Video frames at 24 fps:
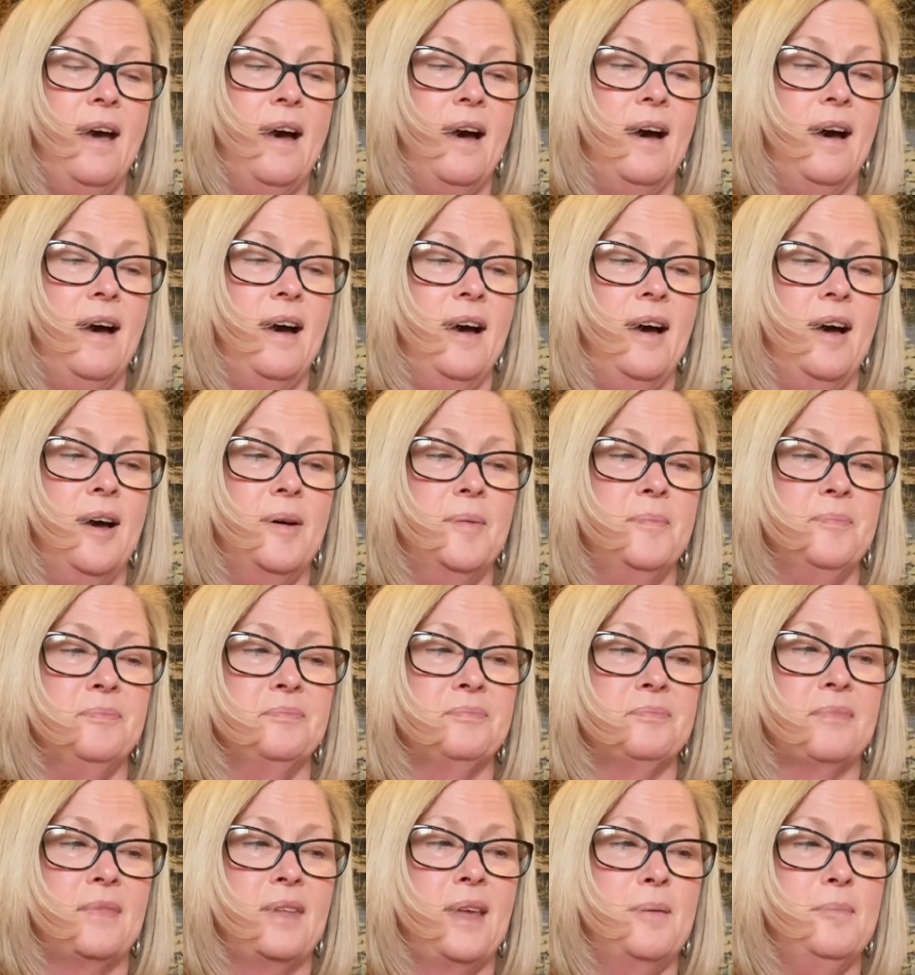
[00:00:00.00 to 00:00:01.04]

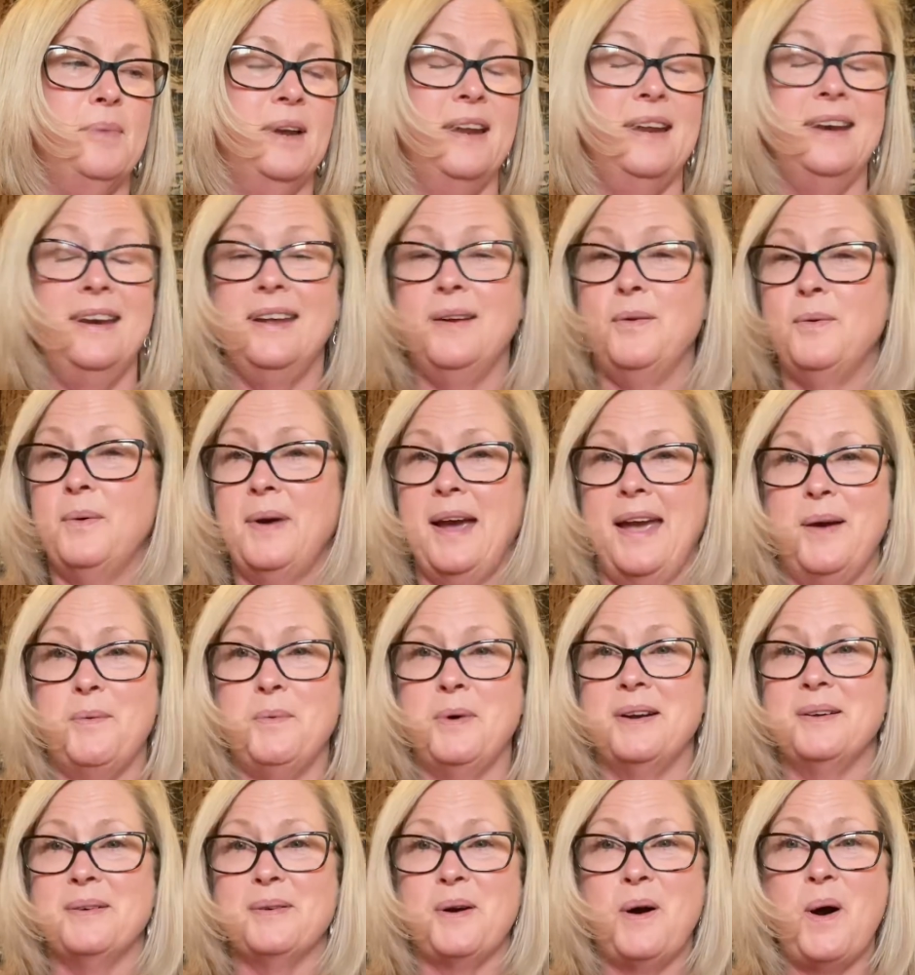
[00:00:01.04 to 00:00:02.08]
But anyway,
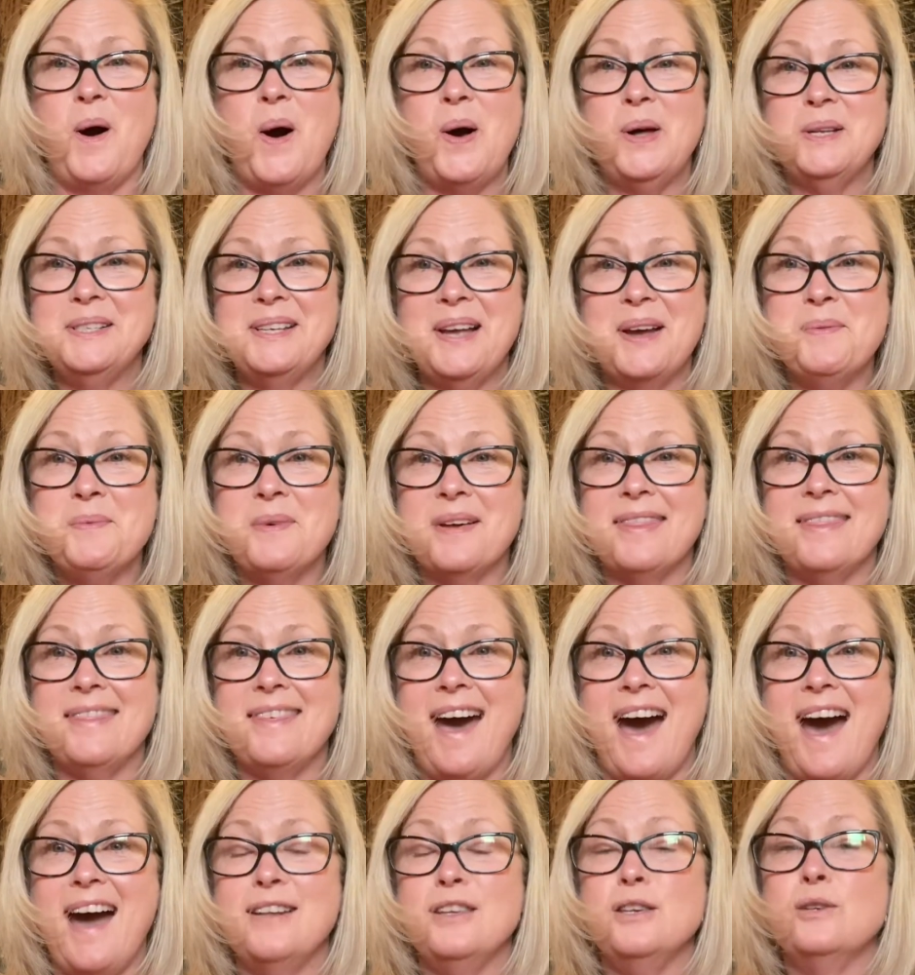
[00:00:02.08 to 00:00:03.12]
when you're all done with
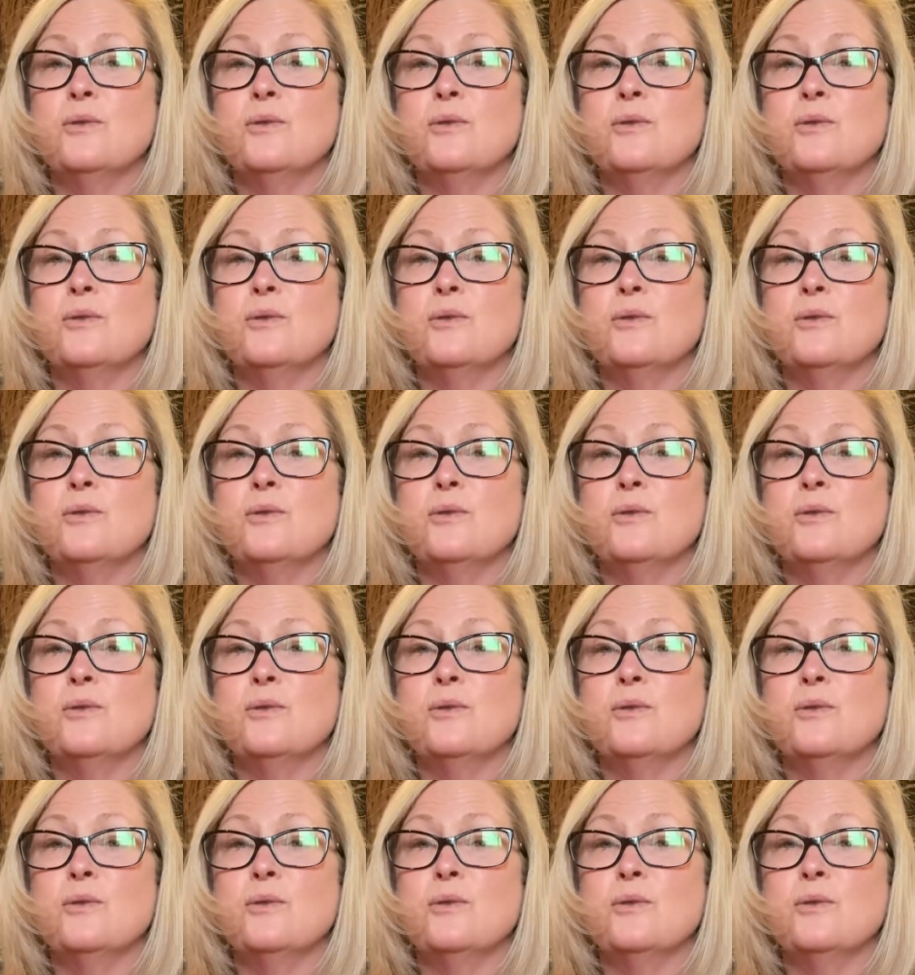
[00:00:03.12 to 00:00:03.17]
that,